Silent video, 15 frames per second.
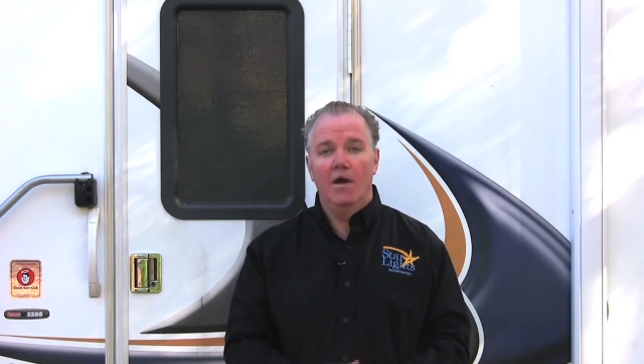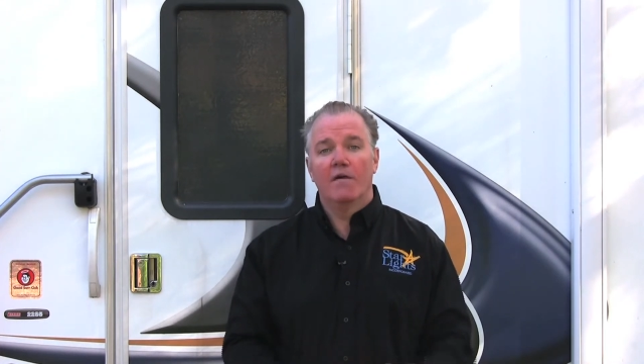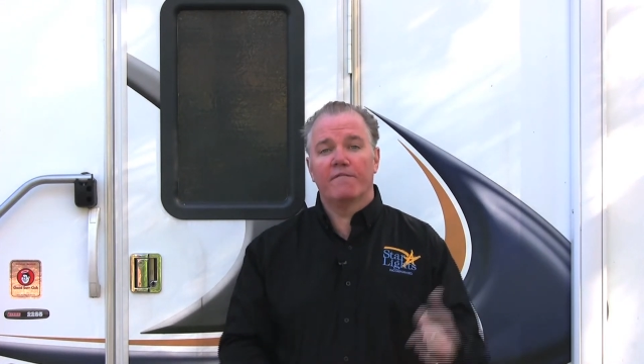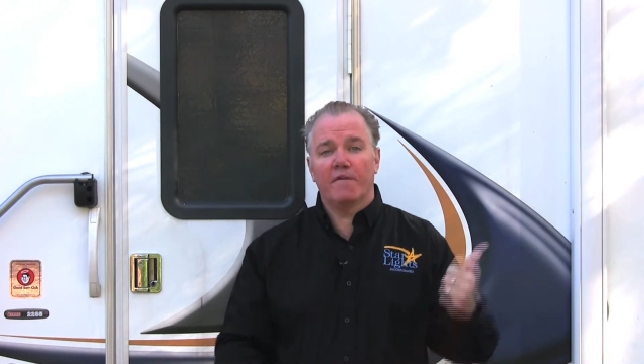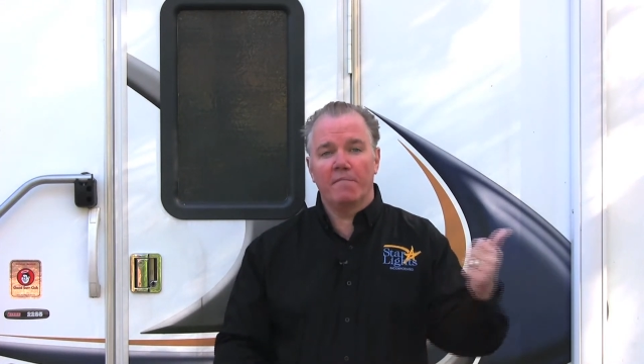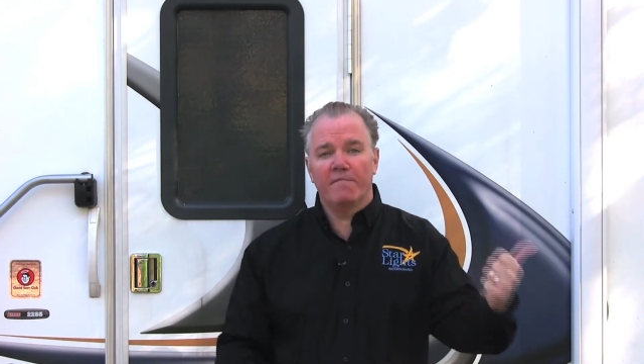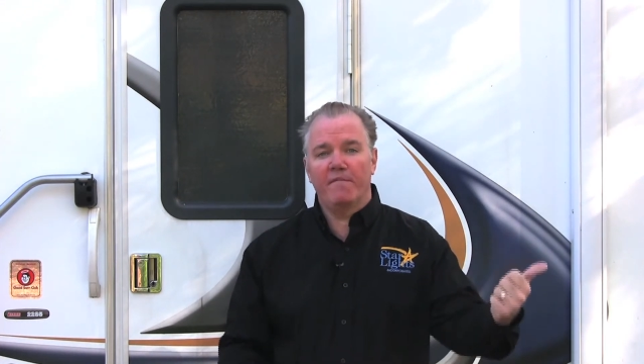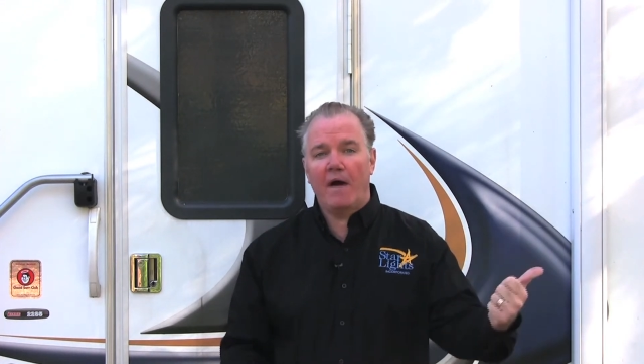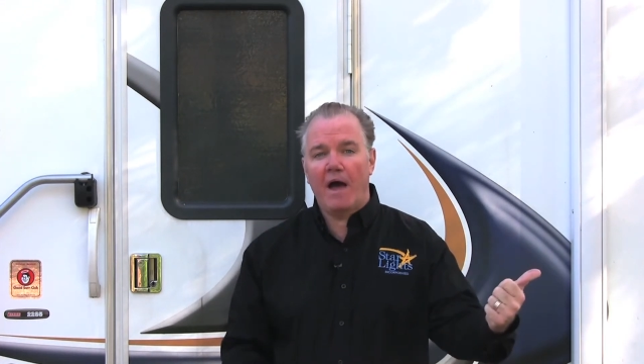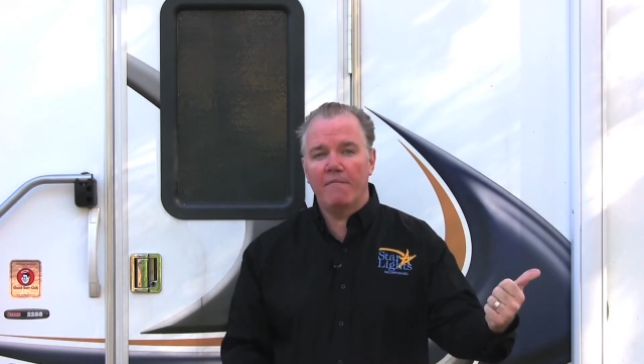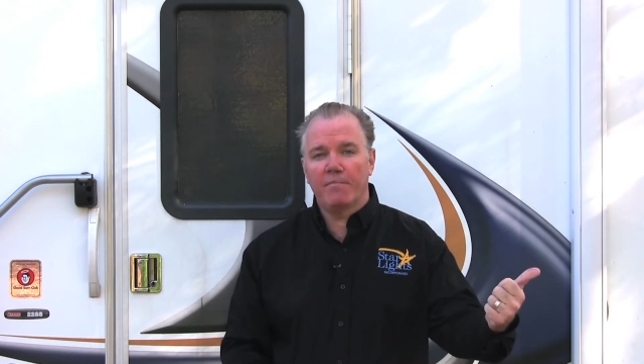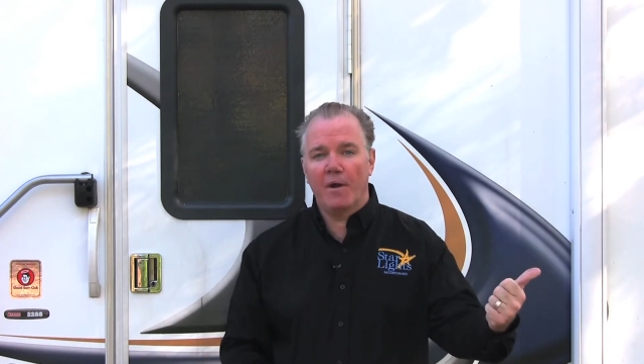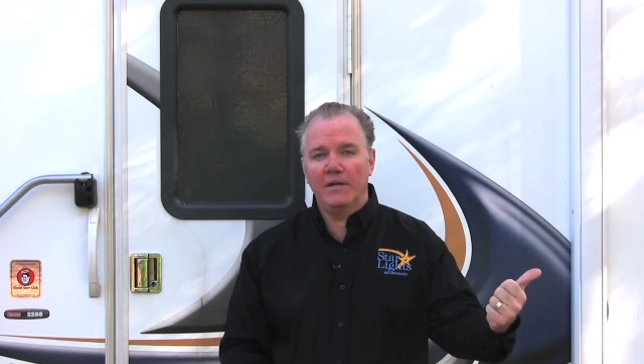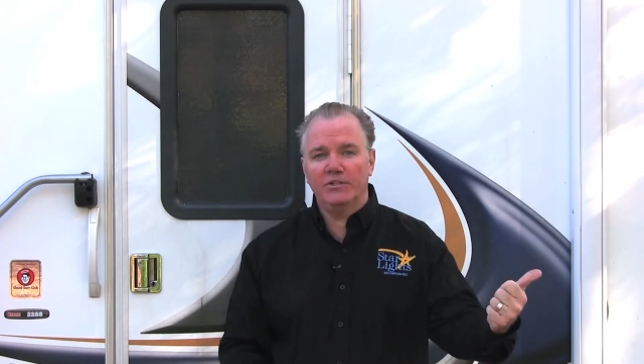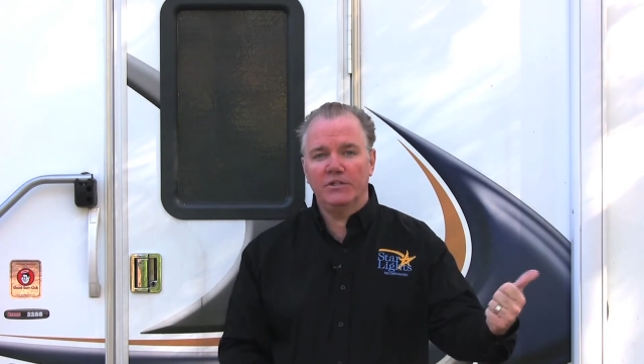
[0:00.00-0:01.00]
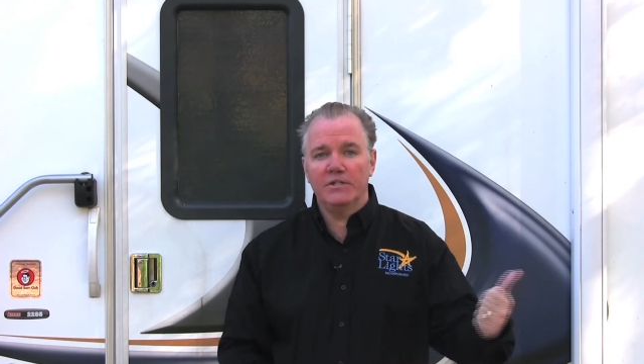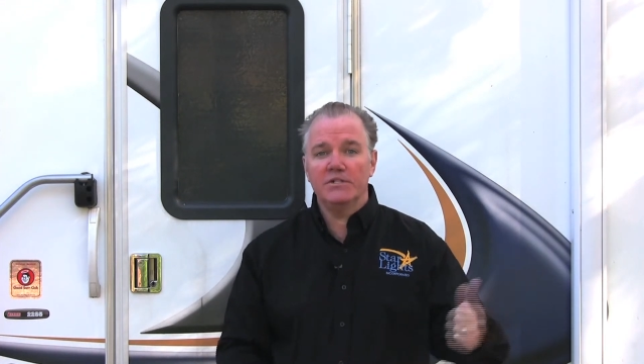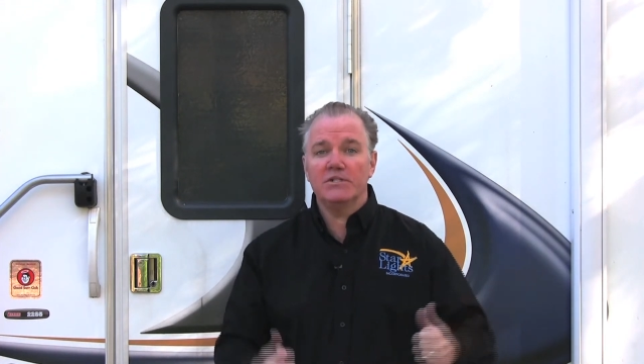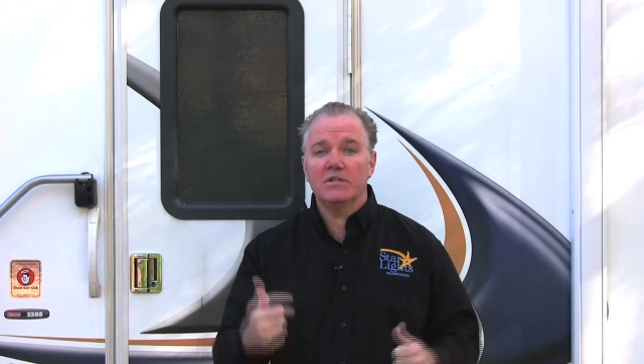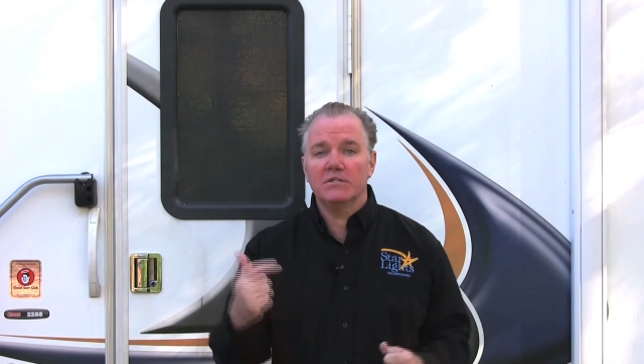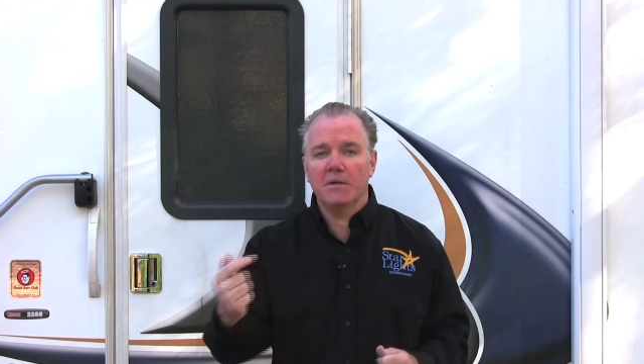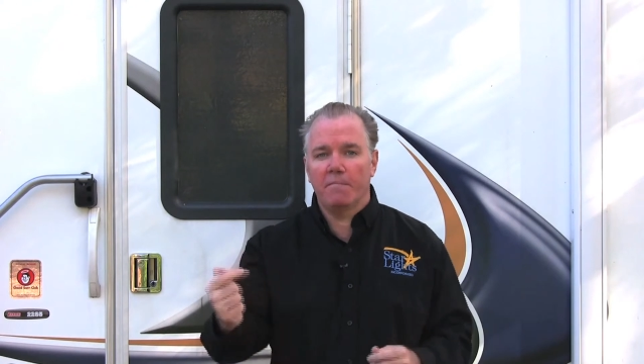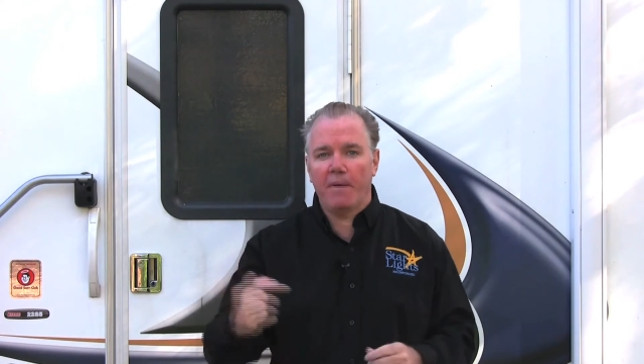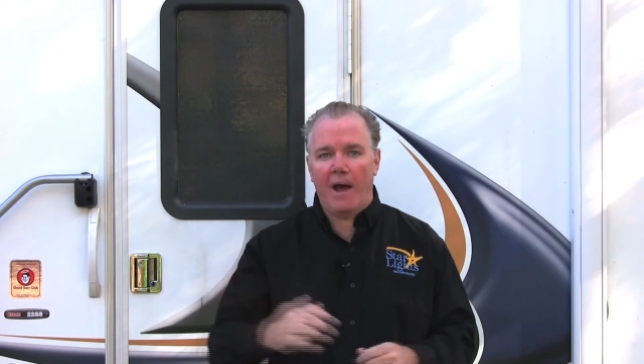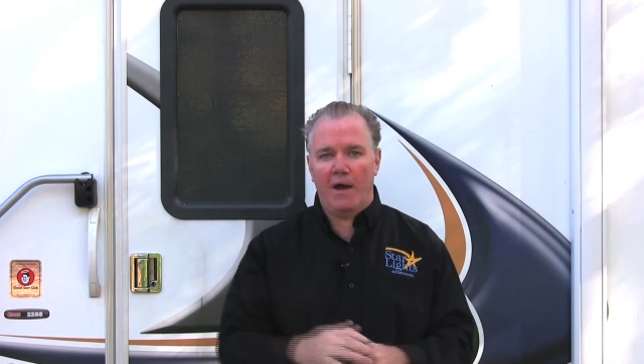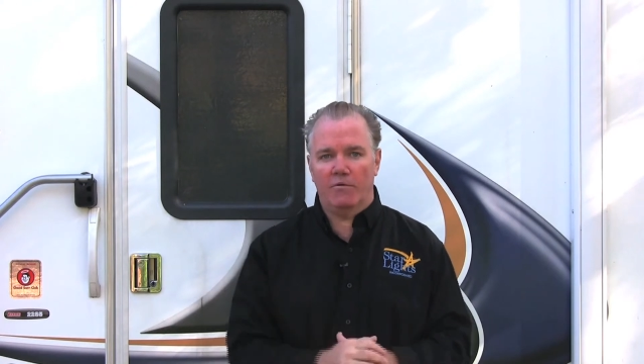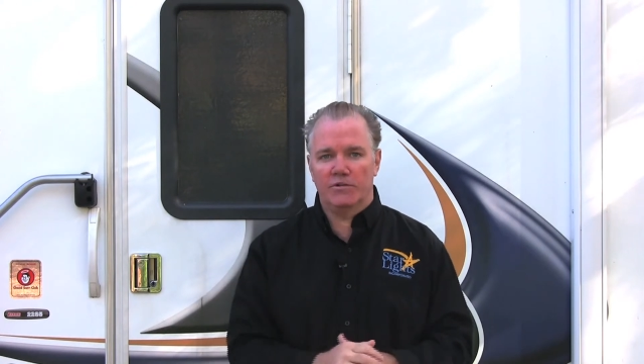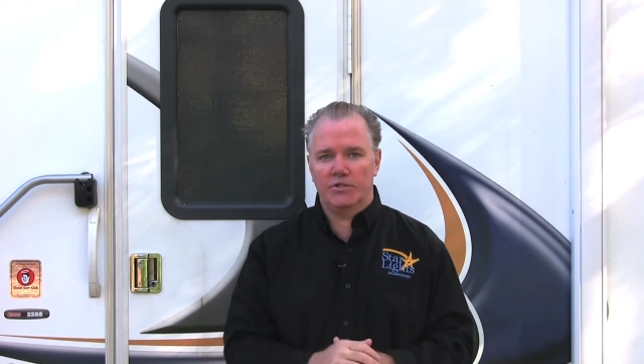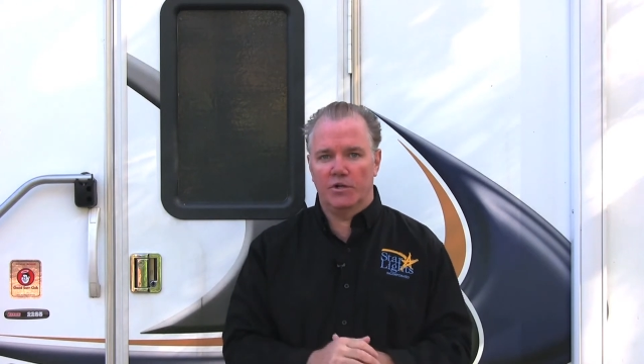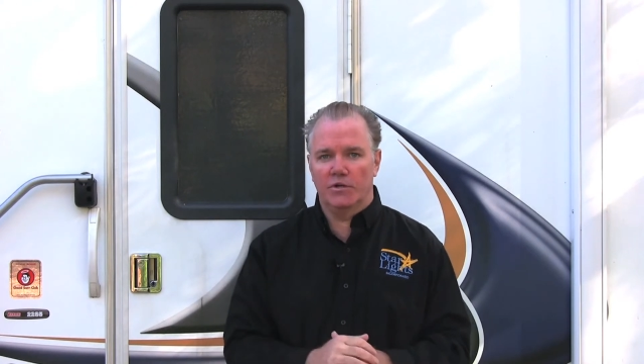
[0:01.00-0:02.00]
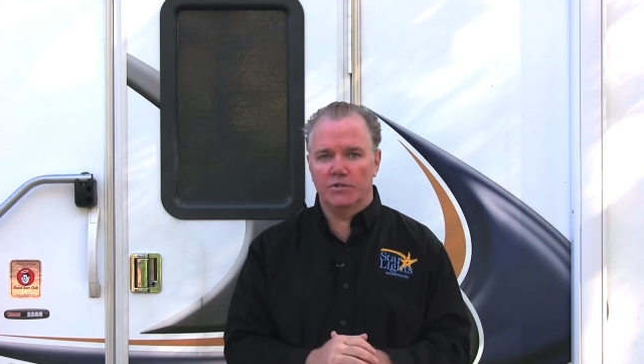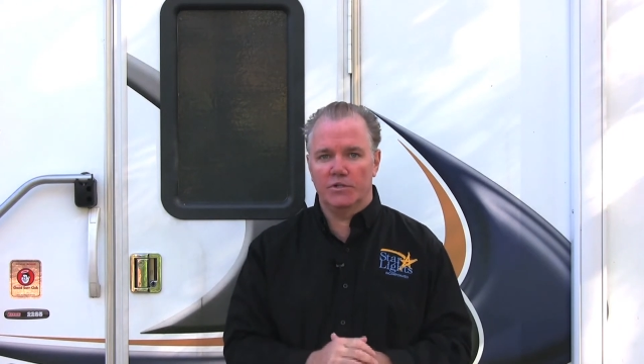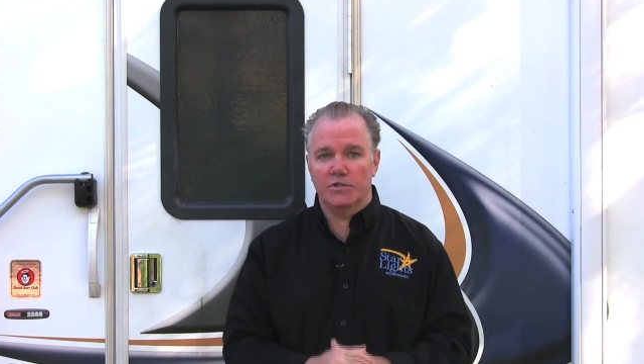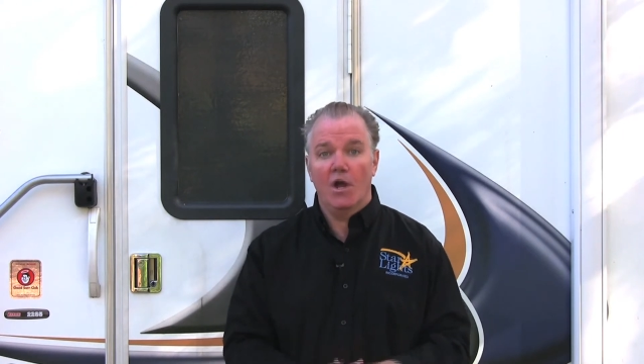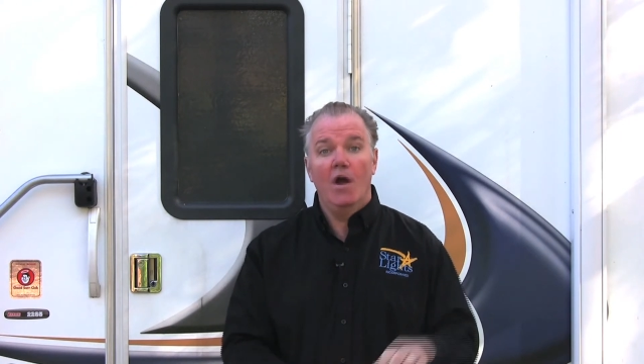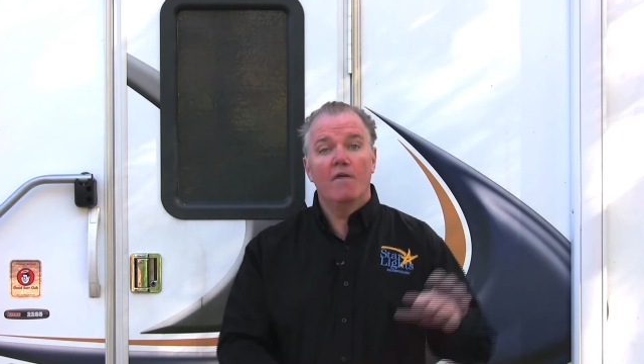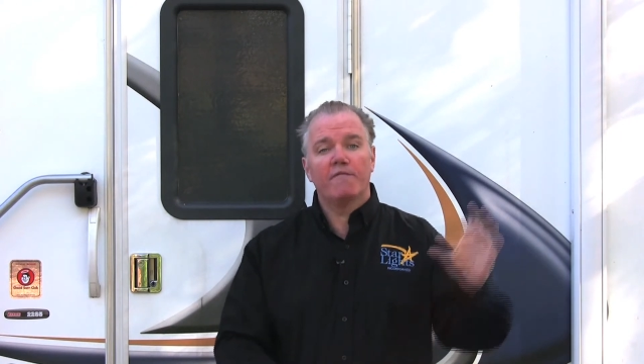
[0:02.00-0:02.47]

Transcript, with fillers: from vibrations to power surges,